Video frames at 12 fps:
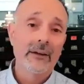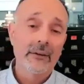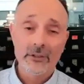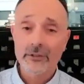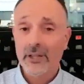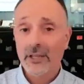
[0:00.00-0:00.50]

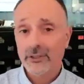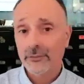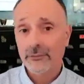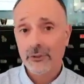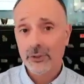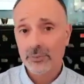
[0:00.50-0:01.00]
Okay, so that's the
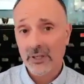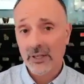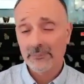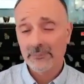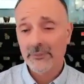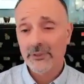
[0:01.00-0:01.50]
first
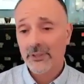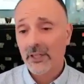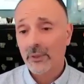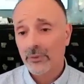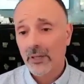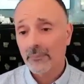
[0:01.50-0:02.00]
problem. The
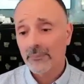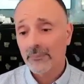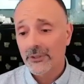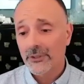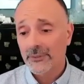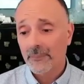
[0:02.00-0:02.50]
second problem
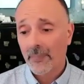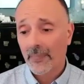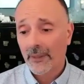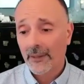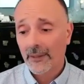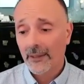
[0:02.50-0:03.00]
is
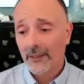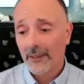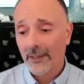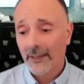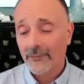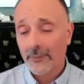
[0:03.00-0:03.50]

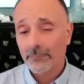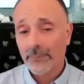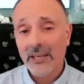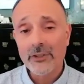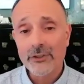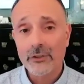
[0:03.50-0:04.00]
if the
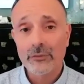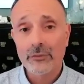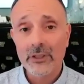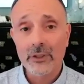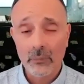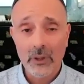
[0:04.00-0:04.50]
patient
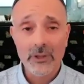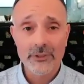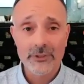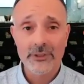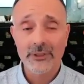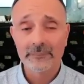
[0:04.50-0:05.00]
really
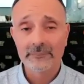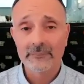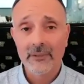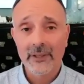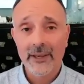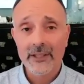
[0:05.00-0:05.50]
wants it,
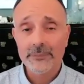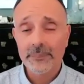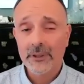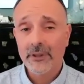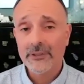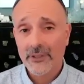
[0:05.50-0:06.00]
it's
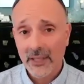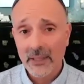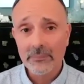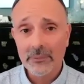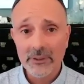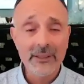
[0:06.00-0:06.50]
because they
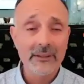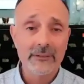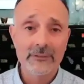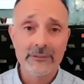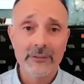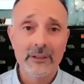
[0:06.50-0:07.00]

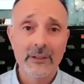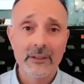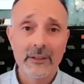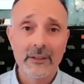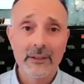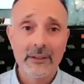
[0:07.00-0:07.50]
believe,
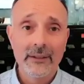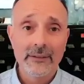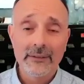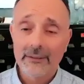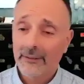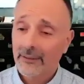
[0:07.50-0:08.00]

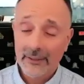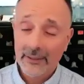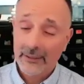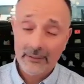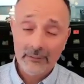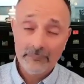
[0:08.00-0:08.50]

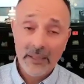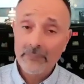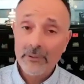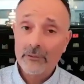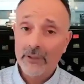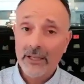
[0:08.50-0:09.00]
and
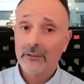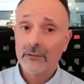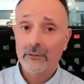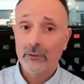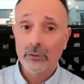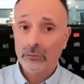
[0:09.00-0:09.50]
maybe right
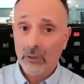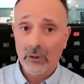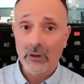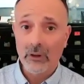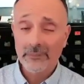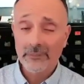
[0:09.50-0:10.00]
or
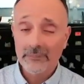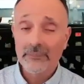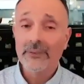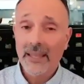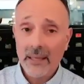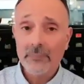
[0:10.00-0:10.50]
wrong,
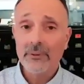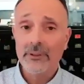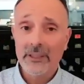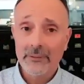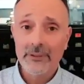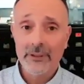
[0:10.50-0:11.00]
they
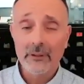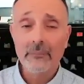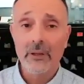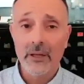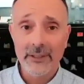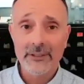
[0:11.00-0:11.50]
believe in their
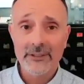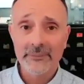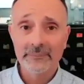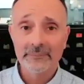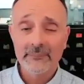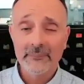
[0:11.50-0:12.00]
mind
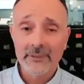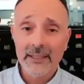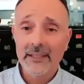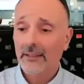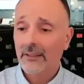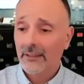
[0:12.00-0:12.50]

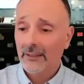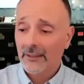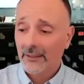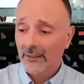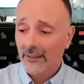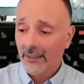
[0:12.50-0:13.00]
that
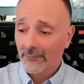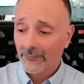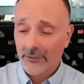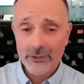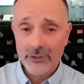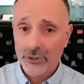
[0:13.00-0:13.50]
if
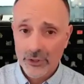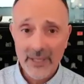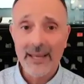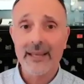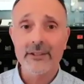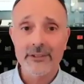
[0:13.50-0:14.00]
there's a
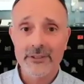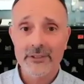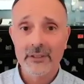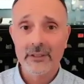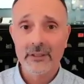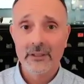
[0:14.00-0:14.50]
chance,